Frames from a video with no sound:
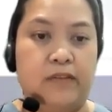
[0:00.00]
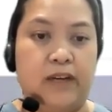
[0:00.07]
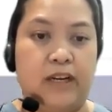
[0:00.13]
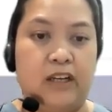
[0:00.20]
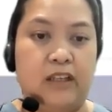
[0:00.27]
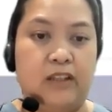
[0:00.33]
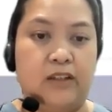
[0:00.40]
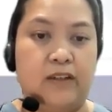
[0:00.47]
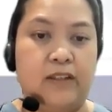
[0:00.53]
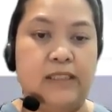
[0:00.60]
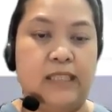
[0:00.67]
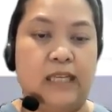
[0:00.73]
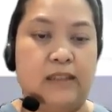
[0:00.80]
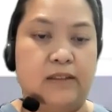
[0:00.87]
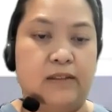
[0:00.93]
regulatory
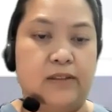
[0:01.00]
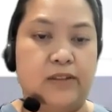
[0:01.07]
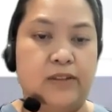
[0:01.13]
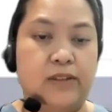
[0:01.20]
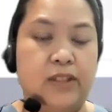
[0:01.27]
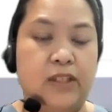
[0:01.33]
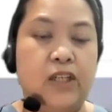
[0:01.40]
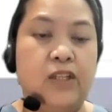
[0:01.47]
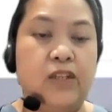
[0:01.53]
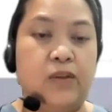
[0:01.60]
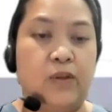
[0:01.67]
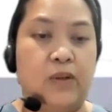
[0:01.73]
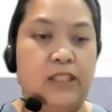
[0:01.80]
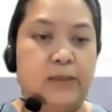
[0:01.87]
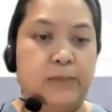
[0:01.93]
centers
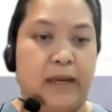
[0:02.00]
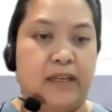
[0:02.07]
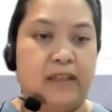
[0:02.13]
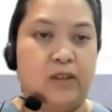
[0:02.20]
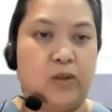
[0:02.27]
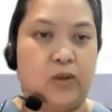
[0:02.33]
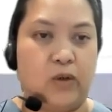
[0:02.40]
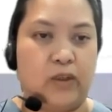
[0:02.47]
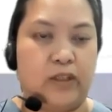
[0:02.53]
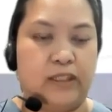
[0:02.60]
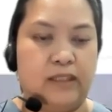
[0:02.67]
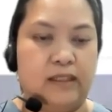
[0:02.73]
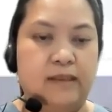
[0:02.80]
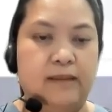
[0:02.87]
to the spinal cord.